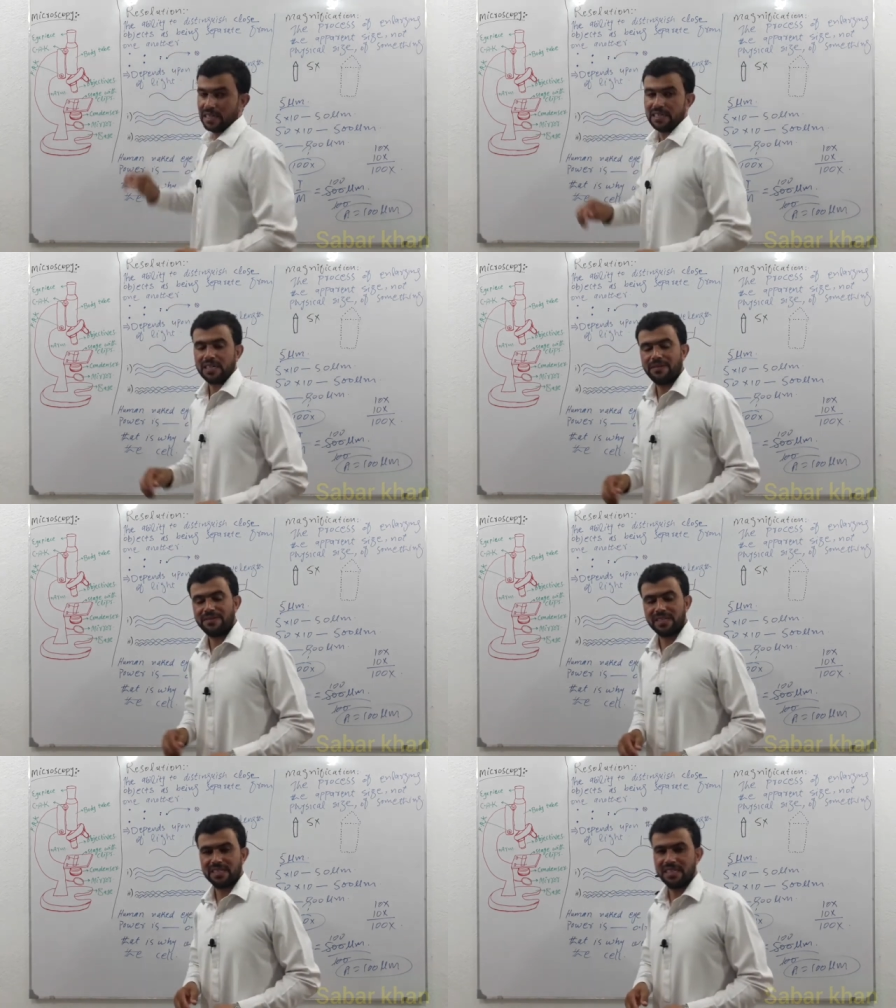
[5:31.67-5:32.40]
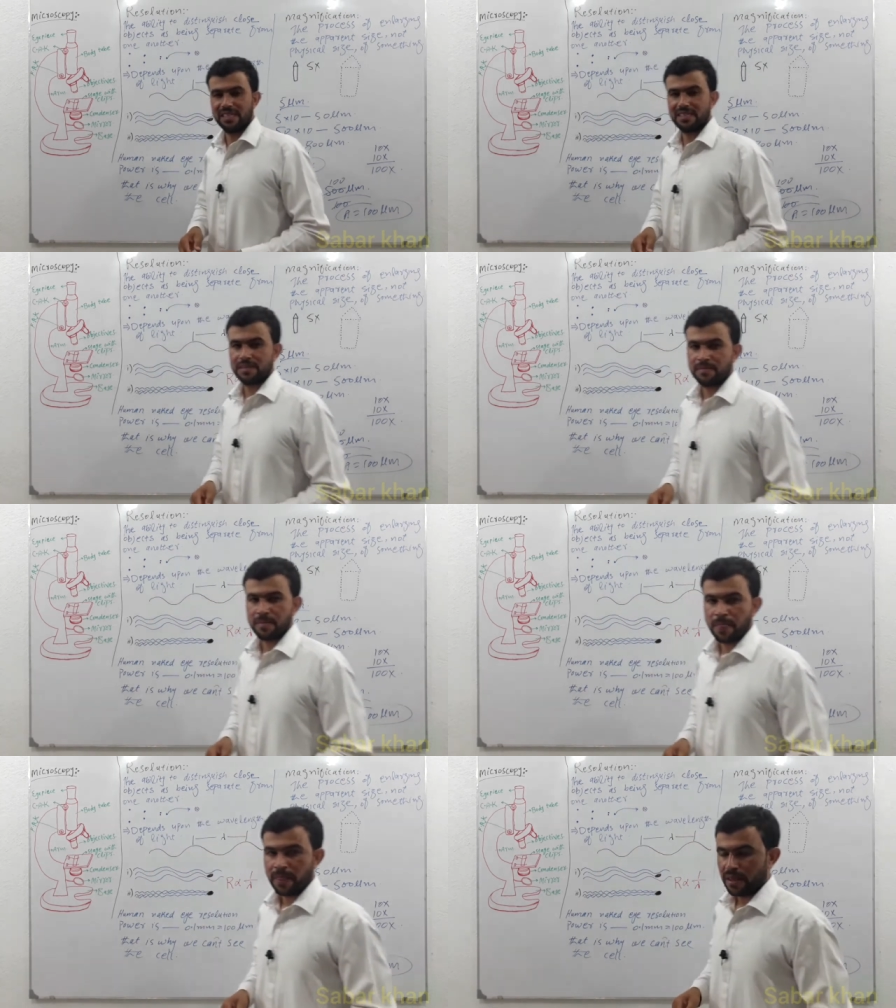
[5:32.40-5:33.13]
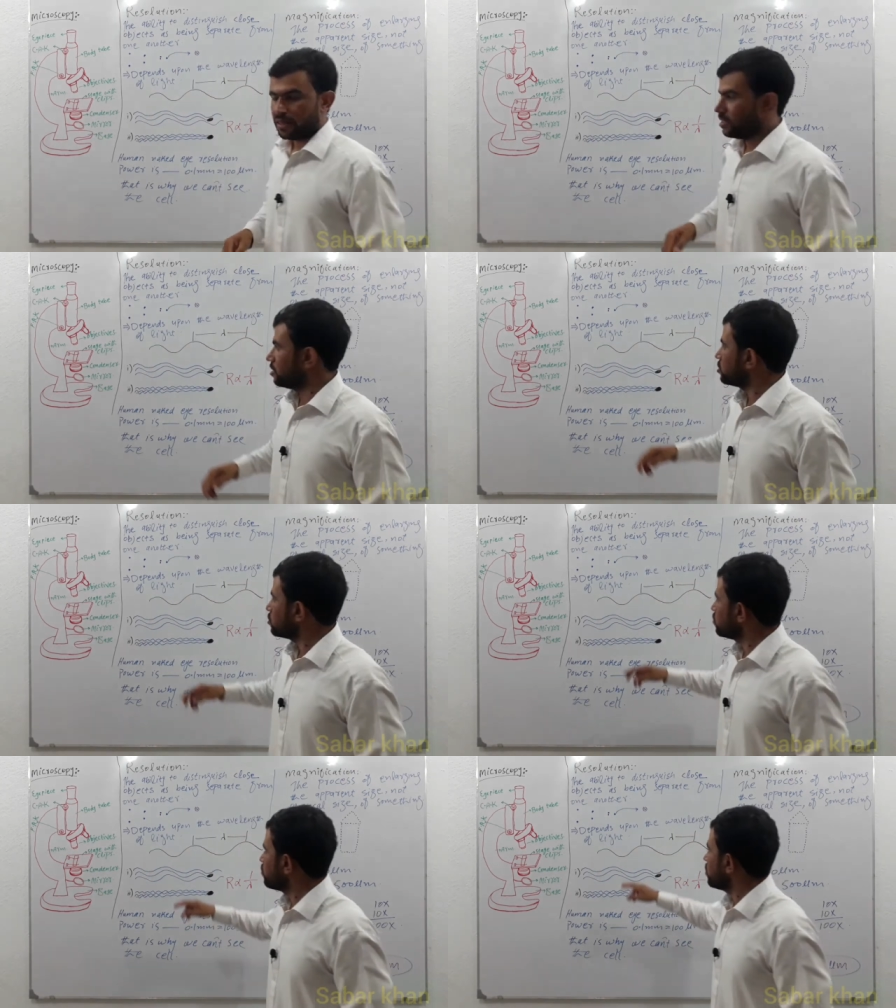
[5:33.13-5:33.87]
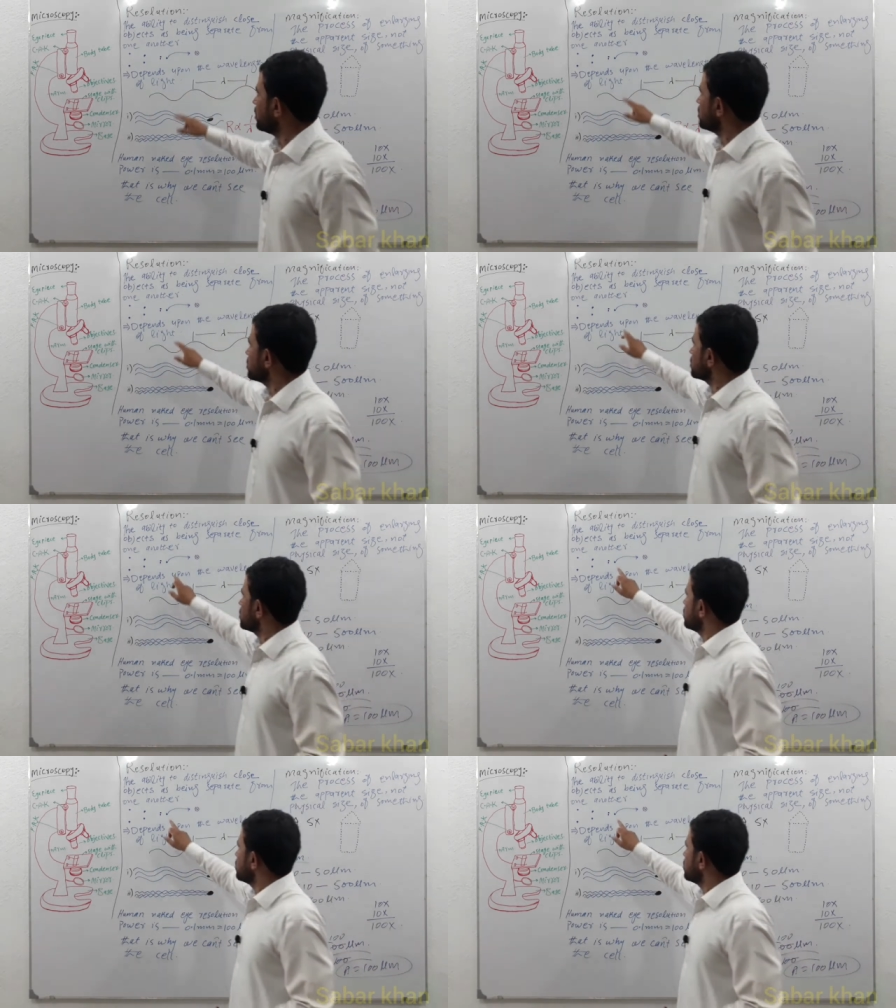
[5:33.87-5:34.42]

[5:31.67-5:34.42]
and after that these two points